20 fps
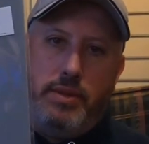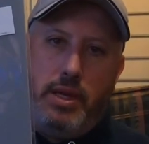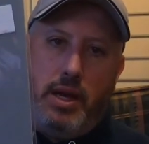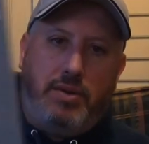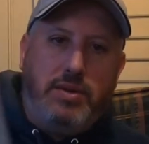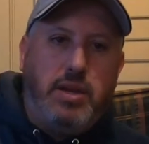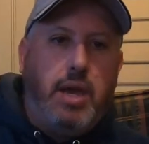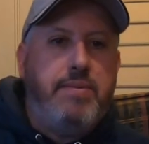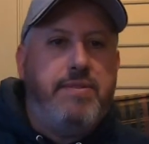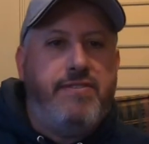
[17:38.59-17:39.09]
I
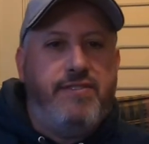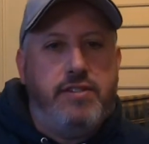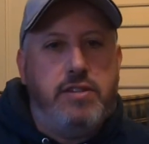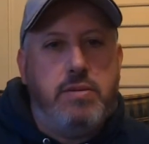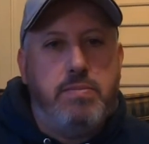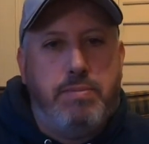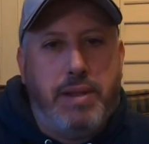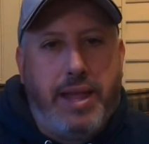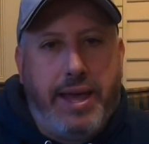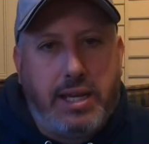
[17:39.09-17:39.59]
was hoping for
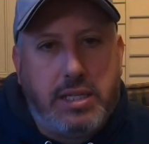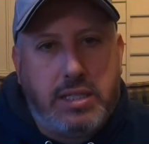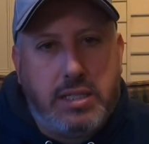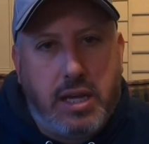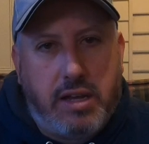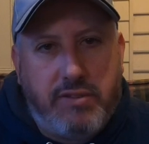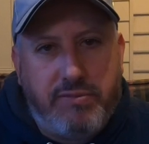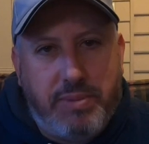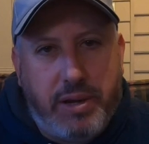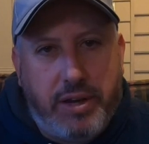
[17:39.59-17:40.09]
some black
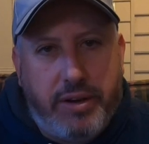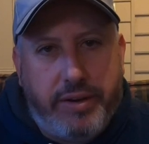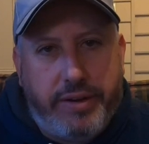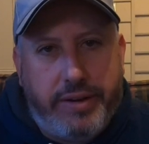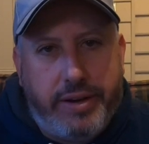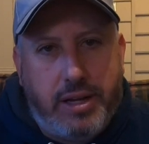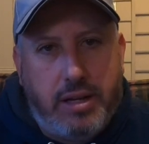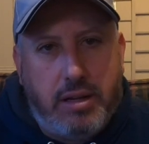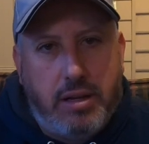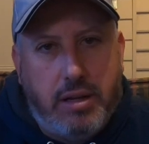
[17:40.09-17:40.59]
stuff,
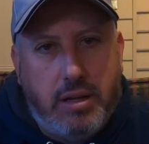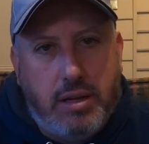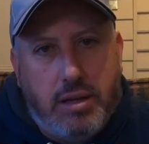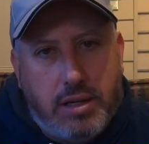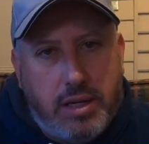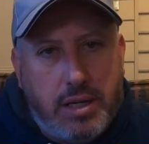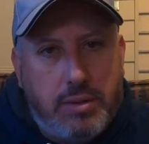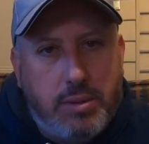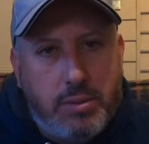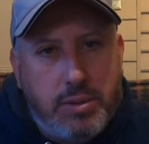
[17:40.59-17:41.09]
Perry.
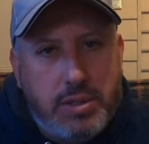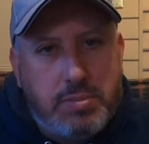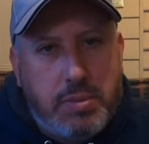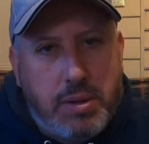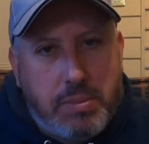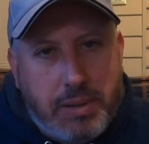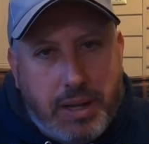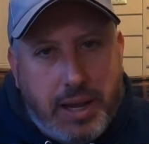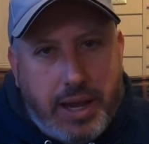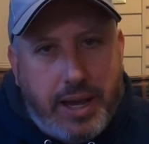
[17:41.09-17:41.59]
Come on, where's my
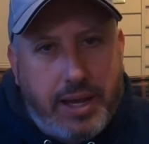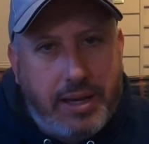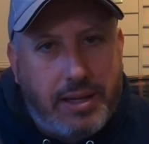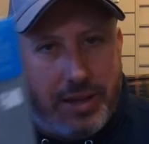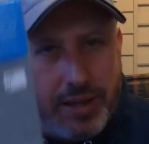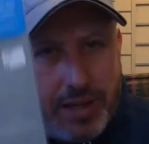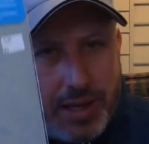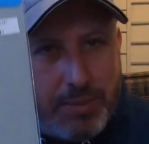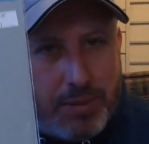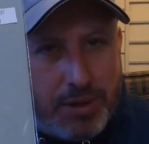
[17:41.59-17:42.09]
black?
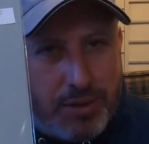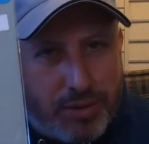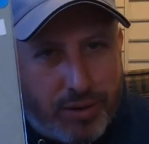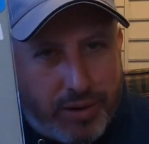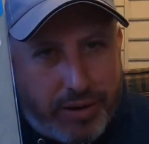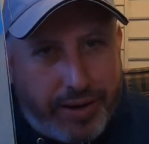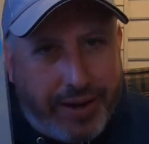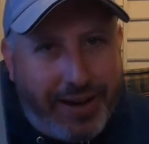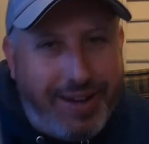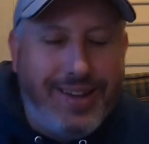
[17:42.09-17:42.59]
You gave me
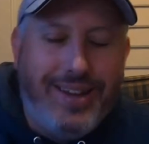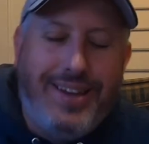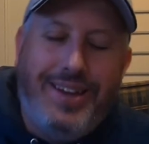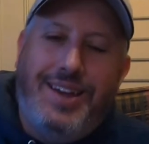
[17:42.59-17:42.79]
grey.